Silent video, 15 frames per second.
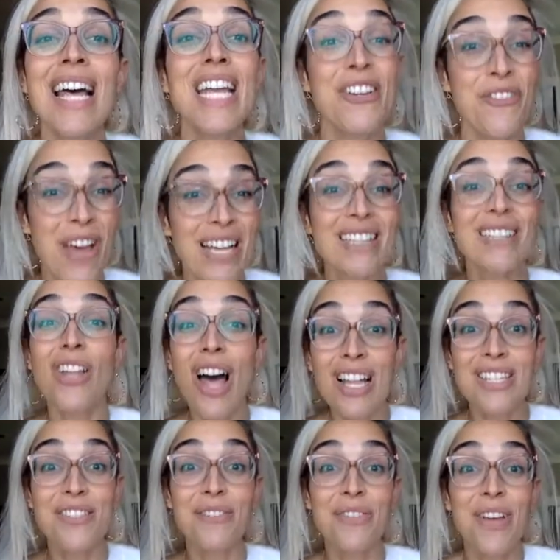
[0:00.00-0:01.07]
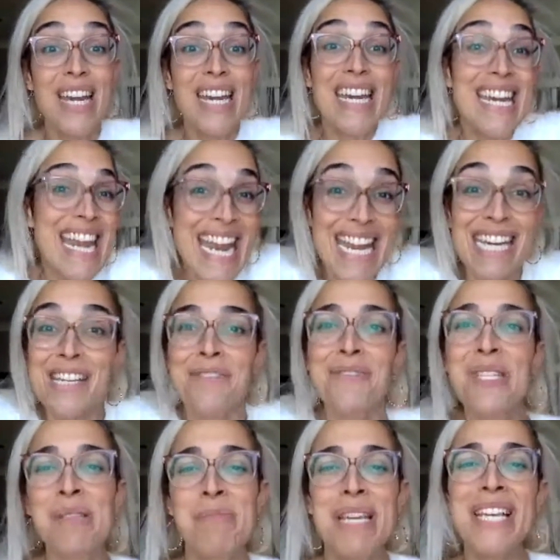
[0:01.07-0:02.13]
In fact, lots of native
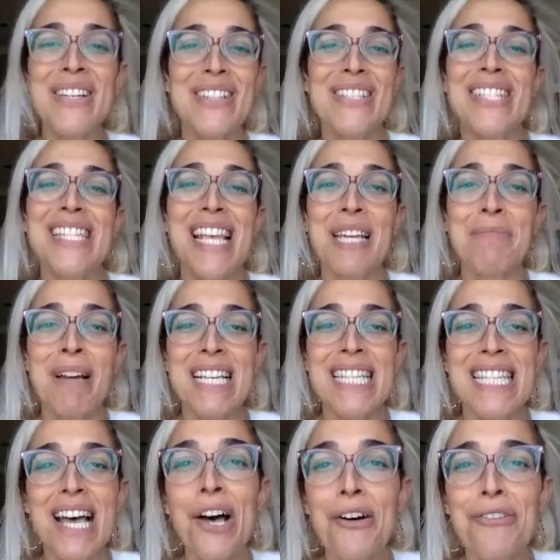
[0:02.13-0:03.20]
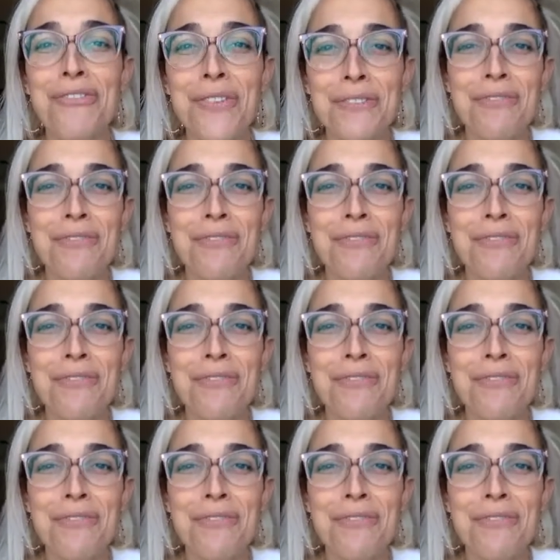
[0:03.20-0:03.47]
speakers like myself